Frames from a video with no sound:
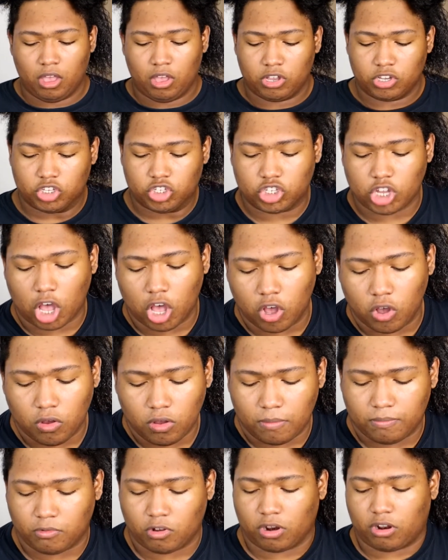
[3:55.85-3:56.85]
So,
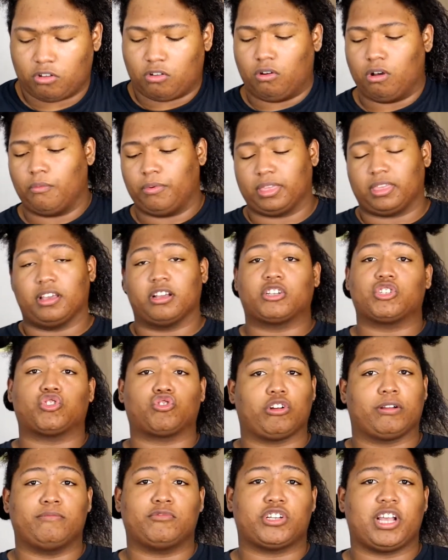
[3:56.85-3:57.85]
I'm going to go on with the
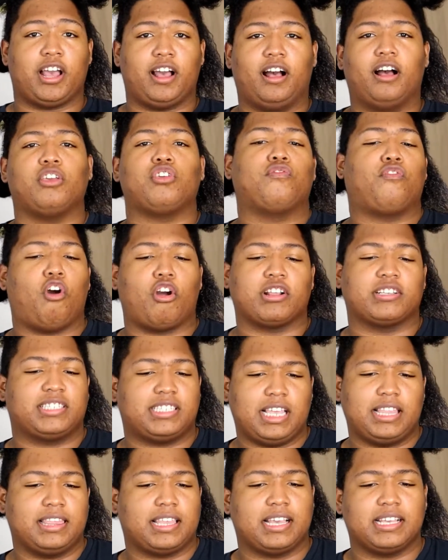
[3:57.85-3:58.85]
Extreme Gel. You've already
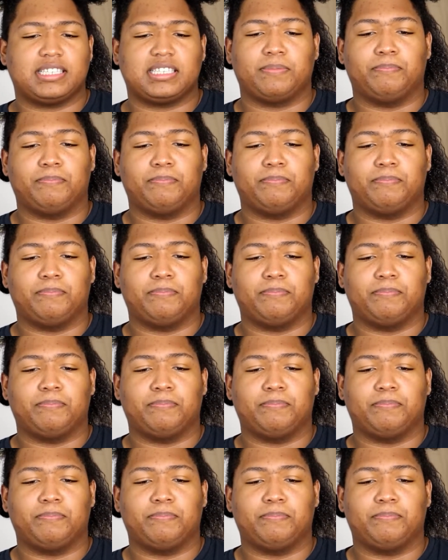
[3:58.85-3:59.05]
seen this.